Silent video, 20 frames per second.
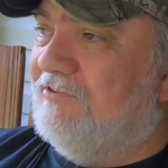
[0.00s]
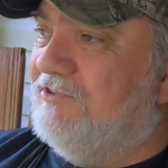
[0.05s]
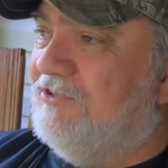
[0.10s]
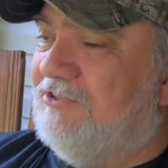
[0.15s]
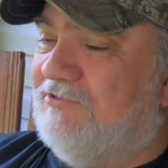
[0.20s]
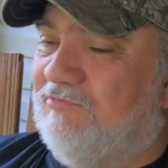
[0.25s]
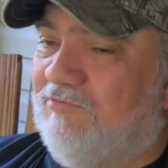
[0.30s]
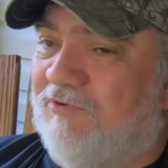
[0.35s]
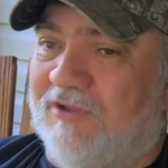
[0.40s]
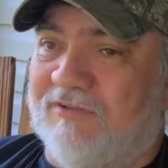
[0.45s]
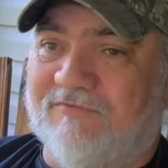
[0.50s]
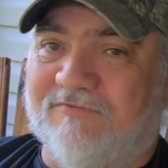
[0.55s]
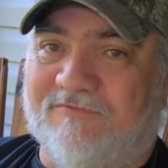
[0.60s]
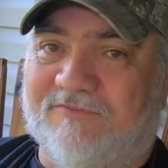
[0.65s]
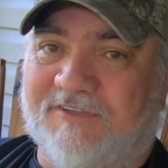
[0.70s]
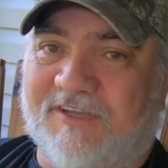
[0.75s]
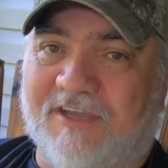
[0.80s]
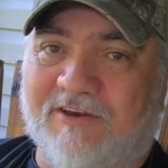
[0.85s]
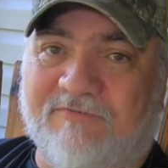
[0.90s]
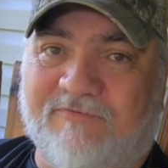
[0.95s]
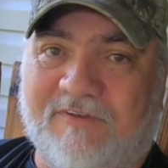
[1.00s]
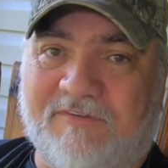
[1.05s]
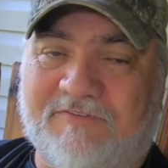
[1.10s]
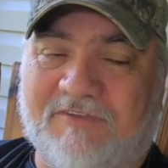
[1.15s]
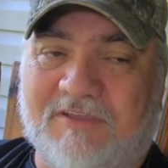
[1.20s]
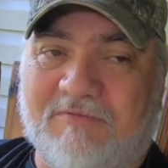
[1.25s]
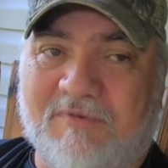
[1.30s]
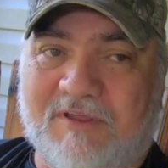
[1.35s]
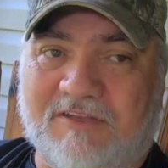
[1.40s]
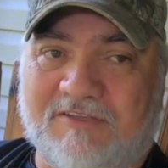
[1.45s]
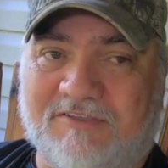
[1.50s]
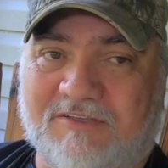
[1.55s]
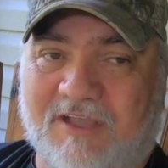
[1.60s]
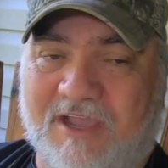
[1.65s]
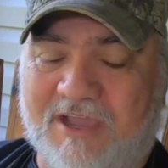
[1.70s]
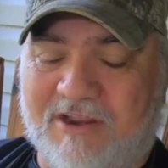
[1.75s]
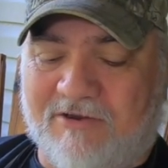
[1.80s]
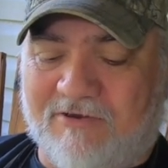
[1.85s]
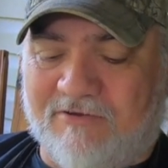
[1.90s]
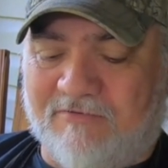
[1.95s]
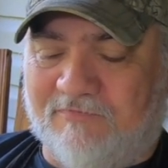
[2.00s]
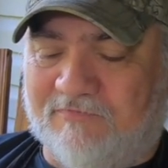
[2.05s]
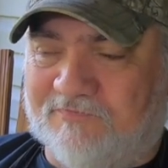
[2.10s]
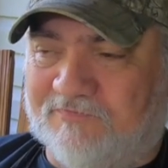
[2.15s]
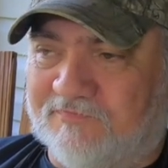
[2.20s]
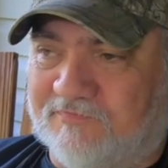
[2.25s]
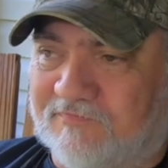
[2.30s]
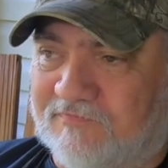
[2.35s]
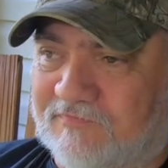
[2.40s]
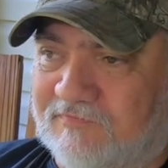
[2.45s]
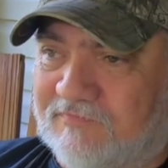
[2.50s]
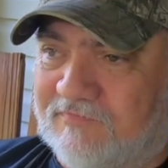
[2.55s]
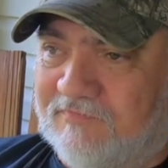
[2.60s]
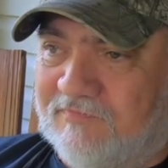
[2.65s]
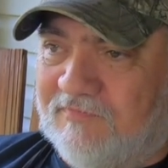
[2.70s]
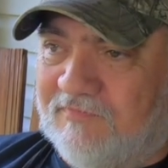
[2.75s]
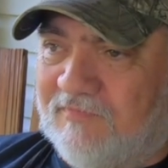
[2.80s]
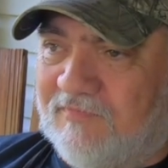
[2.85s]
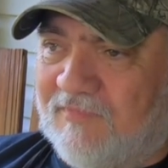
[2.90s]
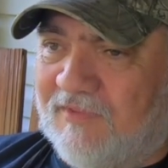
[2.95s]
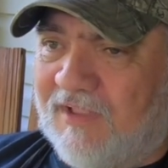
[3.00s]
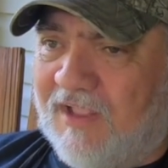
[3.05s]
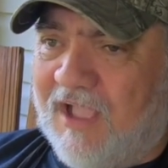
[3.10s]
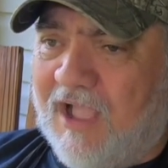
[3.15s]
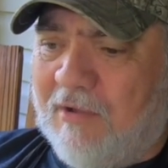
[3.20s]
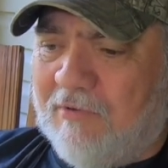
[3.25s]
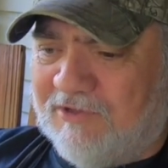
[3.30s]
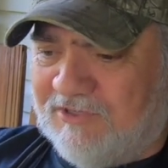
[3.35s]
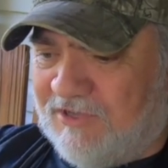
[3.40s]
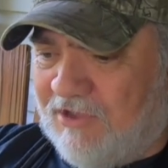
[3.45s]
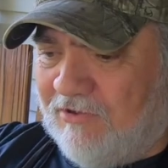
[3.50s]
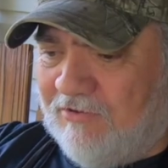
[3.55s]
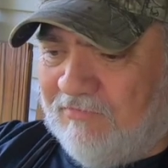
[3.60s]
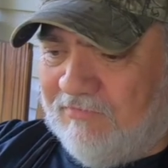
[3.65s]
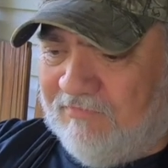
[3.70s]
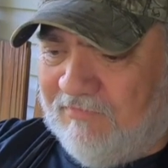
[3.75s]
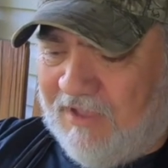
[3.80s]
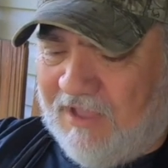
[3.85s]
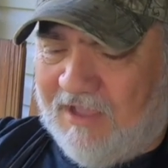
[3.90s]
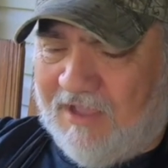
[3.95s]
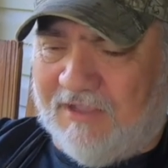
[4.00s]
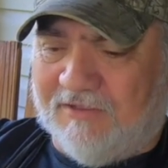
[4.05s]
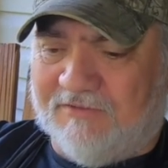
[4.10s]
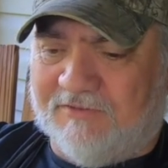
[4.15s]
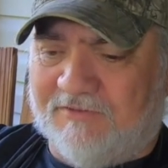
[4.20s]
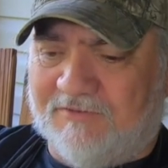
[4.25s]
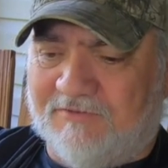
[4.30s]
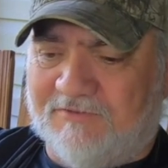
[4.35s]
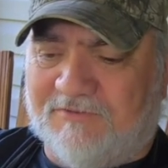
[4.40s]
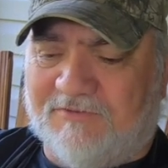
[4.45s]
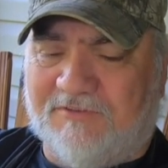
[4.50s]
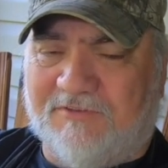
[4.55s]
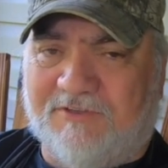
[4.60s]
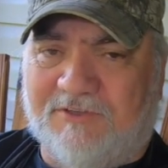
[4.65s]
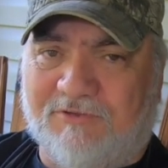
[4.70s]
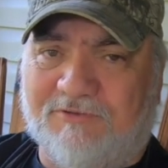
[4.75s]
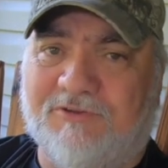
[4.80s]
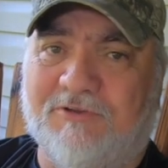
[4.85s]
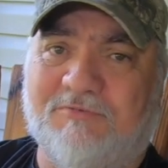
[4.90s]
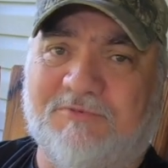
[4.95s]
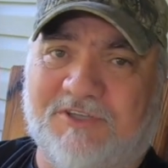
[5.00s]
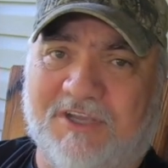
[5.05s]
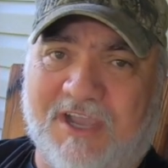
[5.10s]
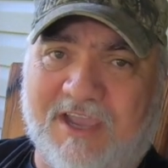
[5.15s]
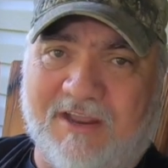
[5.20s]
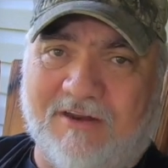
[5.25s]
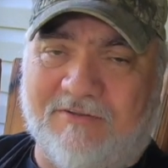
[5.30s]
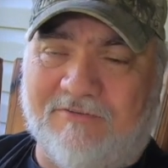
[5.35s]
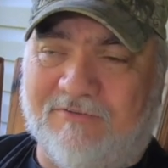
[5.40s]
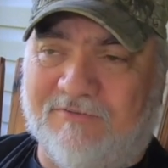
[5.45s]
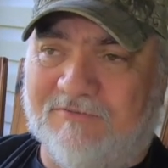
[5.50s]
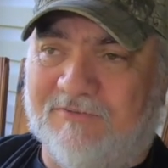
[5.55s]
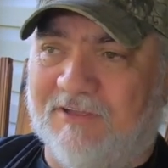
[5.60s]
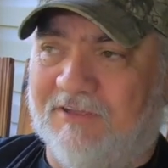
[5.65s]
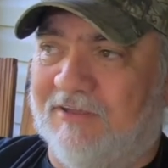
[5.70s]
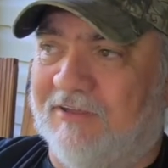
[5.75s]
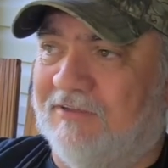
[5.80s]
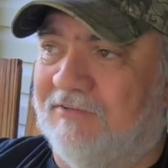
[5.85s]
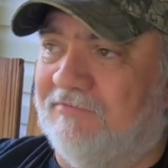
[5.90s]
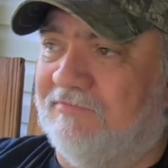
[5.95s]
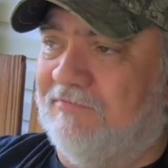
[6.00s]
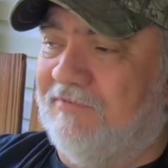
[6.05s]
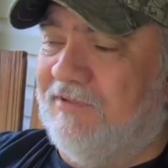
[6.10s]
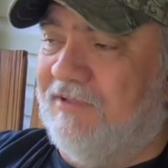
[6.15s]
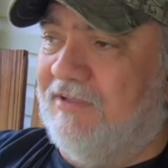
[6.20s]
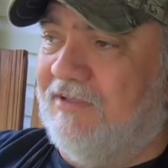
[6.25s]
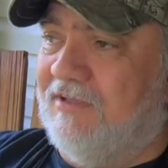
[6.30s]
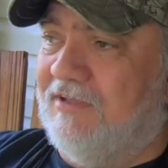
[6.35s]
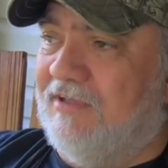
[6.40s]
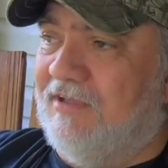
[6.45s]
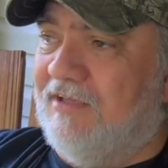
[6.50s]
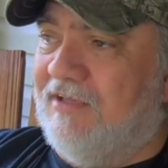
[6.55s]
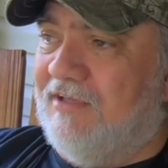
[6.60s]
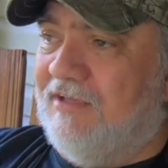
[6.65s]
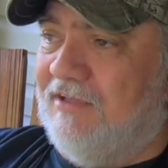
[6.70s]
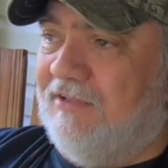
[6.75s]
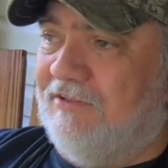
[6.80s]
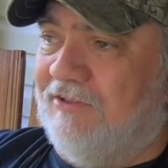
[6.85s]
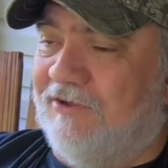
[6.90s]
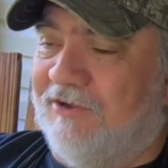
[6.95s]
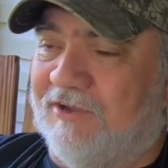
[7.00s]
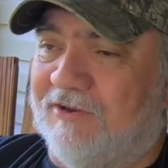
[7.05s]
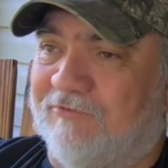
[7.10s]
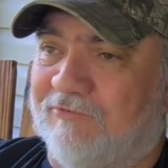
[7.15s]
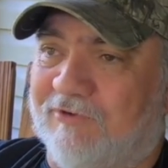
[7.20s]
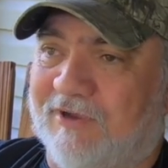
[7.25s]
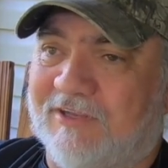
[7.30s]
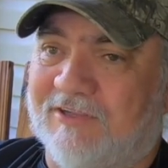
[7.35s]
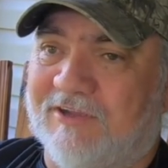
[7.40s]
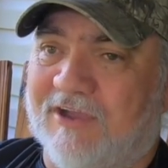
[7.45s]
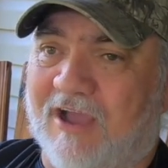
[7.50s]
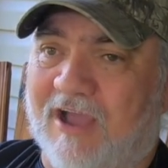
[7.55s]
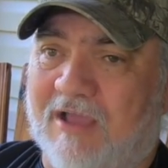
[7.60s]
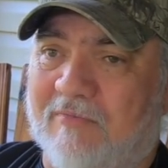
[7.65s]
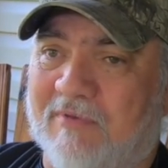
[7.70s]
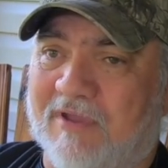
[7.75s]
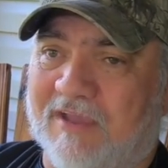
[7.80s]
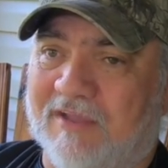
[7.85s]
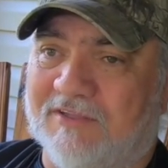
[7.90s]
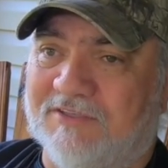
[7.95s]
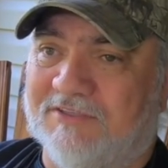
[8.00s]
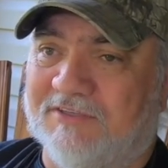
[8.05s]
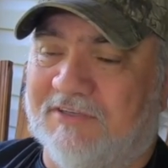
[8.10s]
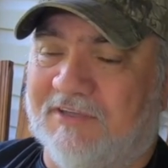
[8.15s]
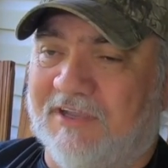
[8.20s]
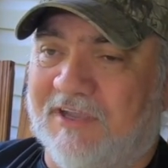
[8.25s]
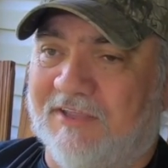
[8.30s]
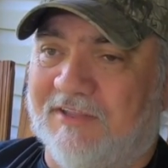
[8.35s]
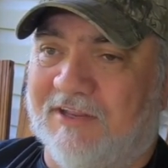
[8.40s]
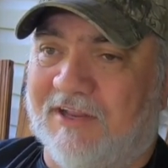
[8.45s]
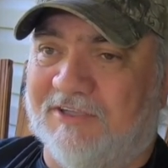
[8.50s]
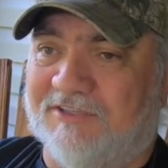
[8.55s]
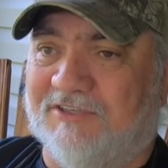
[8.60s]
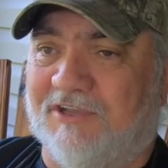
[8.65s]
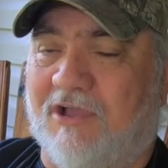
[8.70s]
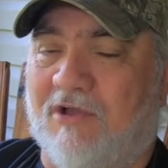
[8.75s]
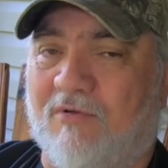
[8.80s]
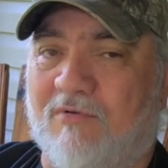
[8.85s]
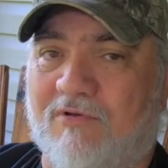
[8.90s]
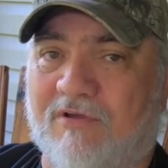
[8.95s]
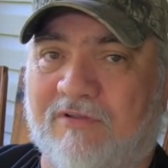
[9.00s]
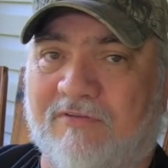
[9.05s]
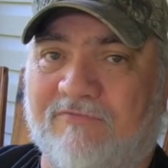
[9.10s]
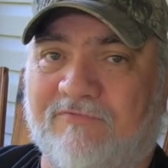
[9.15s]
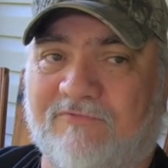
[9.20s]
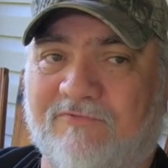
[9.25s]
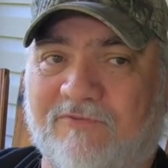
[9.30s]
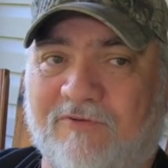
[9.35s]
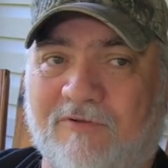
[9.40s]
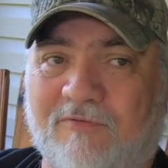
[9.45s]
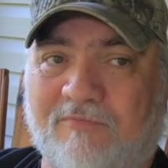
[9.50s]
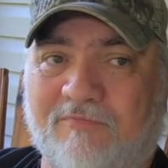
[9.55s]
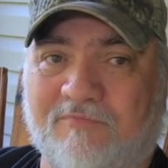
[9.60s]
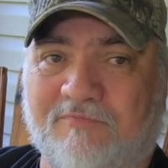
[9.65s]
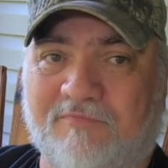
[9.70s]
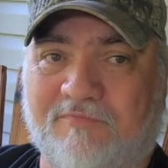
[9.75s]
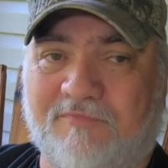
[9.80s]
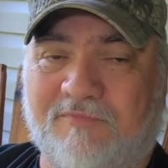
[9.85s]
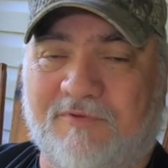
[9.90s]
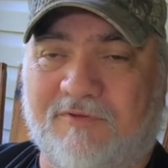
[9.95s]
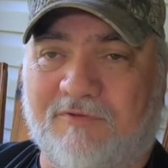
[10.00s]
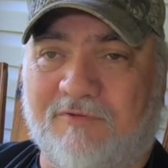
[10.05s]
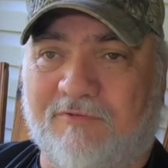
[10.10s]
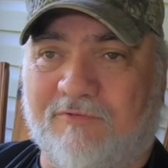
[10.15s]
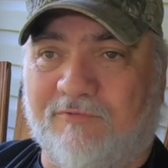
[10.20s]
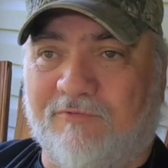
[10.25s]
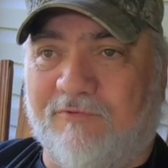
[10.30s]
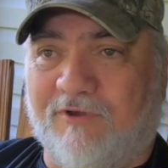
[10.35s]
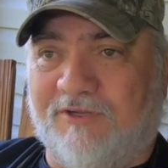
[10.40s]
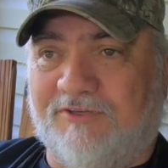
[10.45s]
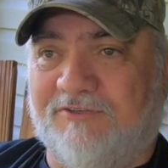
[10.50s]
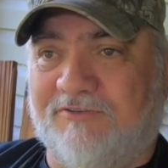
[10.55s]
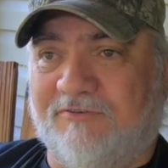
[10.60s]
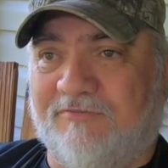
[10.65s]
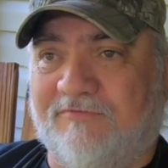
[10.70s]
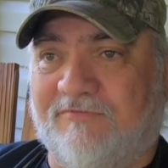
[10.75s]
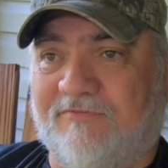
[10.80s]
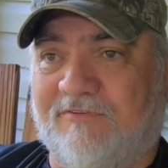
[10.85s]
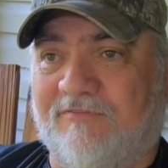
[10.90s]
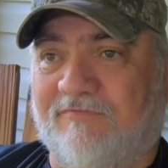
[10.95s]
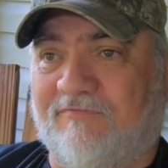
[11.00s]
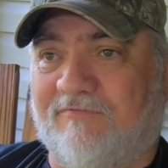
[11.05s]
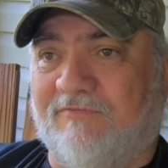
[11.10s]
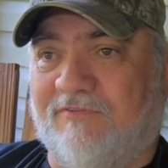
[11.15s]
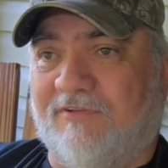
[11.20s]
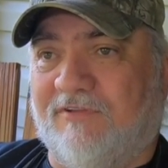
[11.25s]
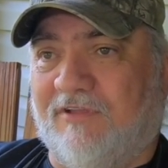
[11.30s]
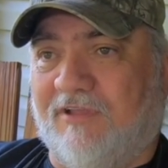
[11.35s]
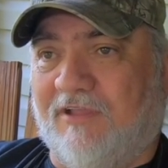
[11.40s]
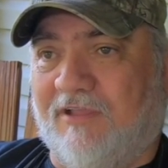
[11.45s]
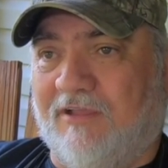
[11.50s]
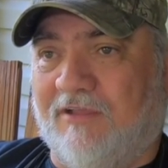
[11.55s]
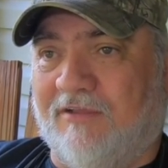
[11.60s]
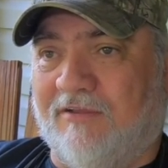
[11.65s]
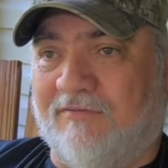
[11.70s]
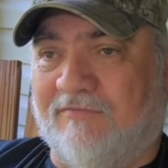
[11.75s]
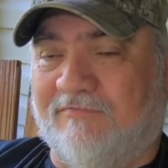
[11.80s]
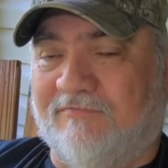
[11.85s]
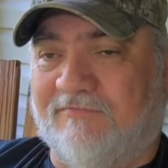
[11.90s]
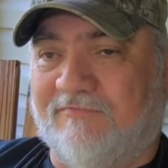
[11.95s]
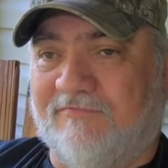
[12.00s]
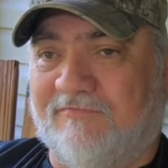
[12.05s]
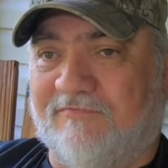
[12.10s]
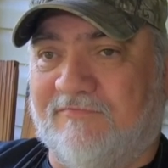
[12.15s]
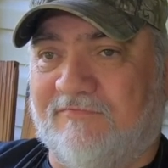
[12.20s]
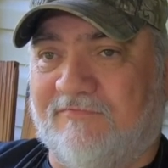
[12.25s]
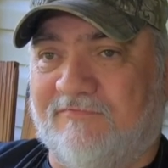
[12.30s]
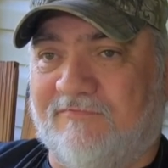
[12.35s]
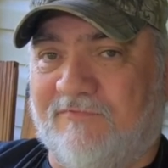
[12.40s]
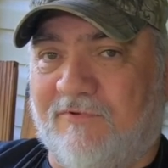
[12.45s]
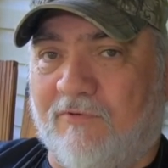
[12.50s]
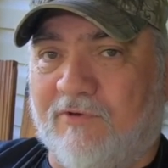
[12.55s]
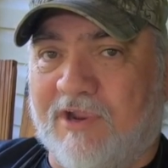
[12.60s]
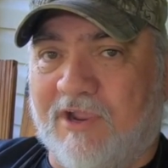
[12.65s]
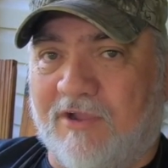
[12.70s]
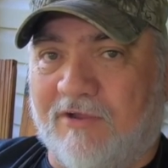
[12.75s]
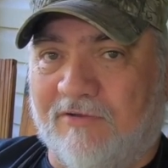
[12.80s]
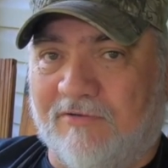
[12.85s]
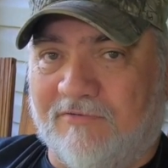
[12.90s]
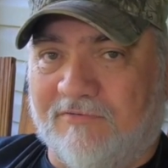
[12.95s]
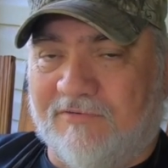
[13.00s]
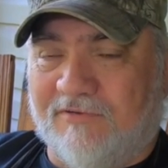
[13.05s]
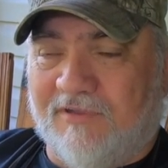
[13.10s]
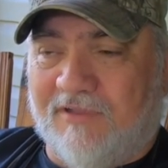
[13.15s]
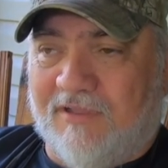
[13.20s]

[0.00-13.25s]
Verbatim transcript: just wasn't ten or fifteen minutes later, I was on my YouTube channel uh, looking at reading comments, and I saw one from Richard uh, Voreo.